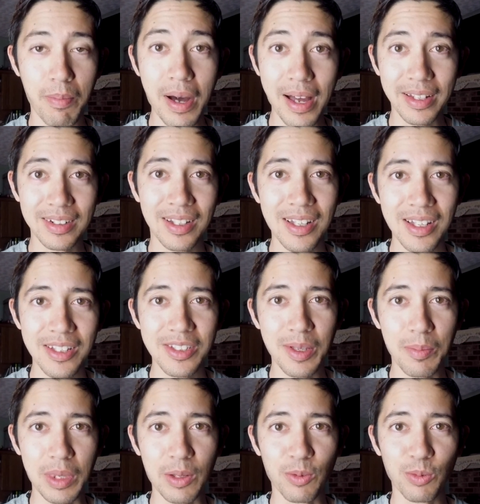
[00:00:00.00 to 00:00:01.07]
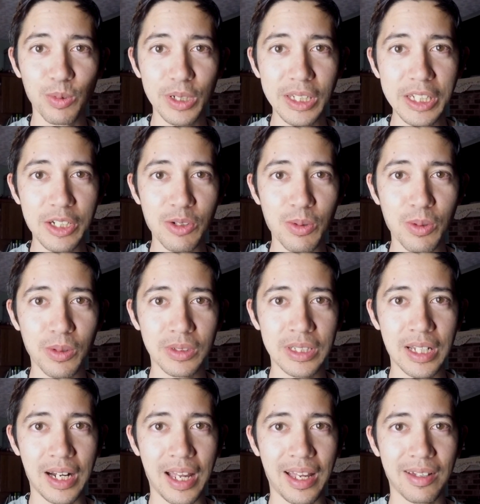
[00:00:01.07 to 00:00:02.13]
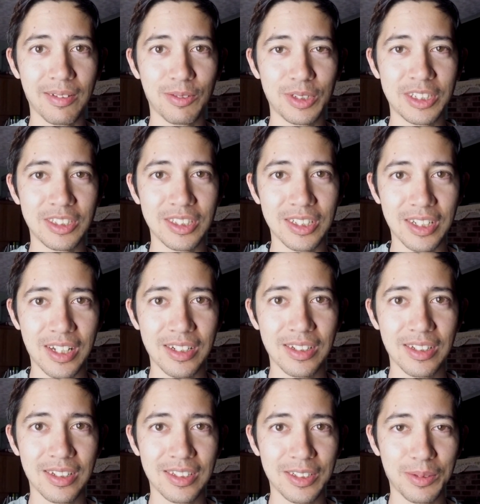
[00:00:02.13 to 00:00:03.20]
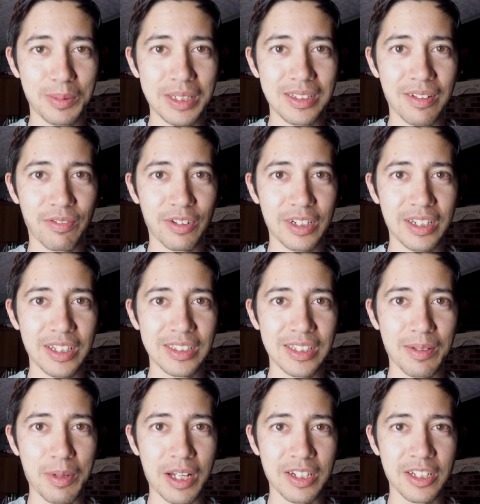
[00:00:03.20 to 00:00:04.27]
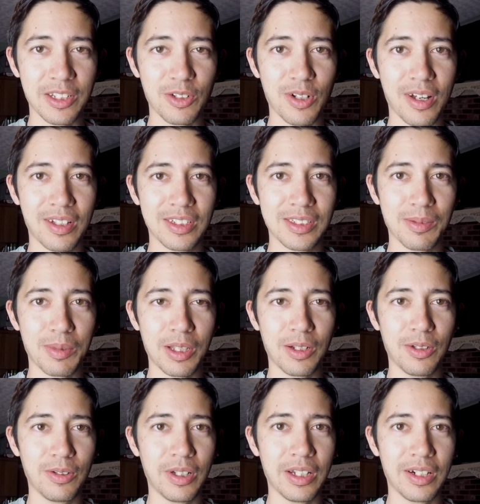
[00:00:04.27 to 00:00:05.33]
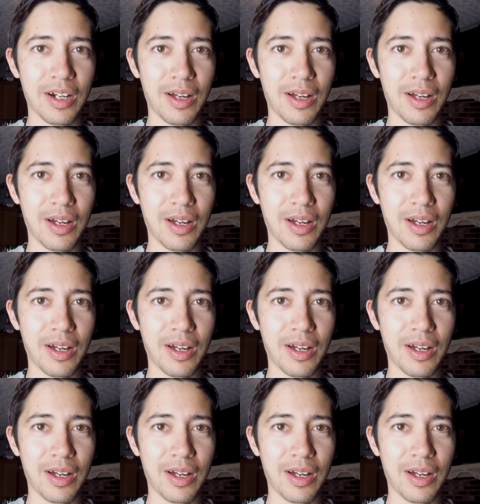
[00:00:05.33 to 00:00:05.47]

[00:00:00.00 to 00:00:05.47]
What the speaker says: But something really cool today, which is a little bit different, is I'm actually trying something new here.